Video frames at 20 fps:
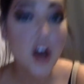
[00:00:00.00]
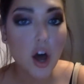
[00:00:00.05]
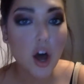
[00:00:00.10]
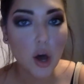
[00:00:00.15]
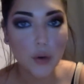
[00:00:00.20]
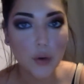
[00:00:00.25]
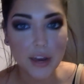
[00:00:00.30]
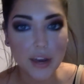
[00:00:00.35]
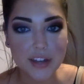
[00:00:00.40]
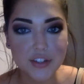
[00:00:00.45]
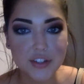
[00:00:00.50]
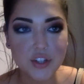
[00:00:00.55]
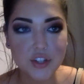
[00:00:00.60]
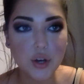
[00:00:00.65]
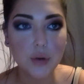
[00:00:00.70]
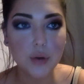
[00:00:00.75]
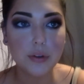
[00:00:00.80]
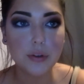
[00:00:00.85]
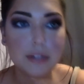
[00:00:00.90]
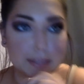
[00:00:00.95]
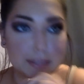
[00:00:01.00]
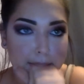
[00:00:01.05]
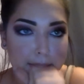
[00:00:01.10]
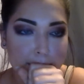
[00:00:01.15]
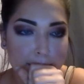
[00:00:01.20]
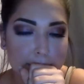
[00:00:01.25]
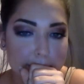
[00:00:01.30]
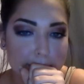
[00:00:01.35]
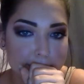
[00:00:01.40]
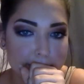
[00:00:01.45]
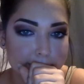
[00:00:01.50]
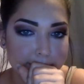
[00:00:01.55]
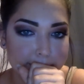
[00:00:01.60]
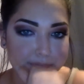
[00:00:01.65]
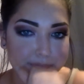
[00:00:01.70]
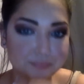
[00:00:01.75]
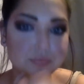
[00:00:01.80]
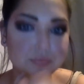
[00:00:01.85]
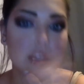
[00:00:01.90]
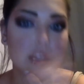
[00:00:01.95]
Okay, so
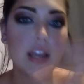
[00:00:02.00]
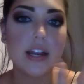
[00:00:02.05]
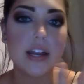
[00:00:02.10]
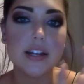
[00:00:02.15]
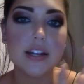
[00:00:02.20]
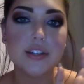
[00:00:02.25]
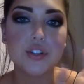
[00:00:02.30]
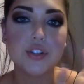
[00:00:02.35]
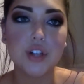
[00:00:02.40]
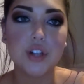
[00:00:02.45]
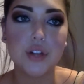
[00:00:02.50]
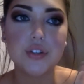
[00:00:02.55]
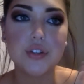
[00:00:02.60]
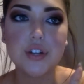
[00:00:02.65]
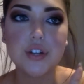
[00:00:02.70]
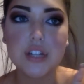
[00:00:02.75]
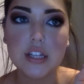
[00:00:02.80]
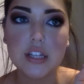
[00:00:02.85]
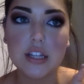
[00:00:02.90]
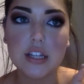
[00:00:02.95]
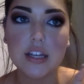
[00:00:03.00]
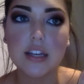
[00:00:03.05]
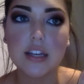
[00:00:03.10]
it is closer to the